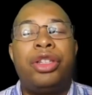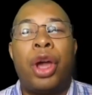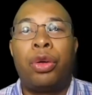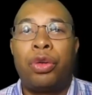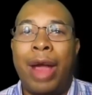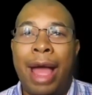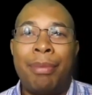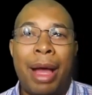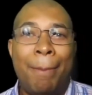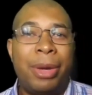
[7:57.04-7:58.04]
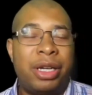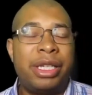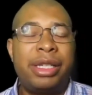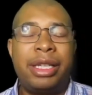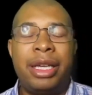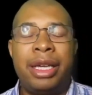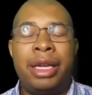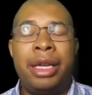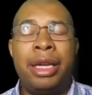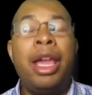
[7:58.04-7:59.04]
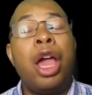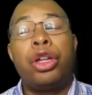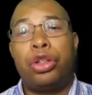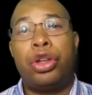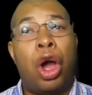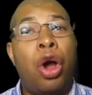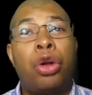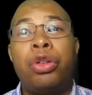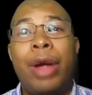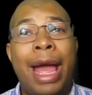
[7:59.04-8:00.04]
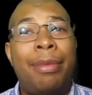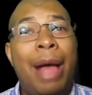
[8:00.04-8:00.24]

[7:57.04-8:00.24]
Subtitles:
Don't grab my pussy. Don't grab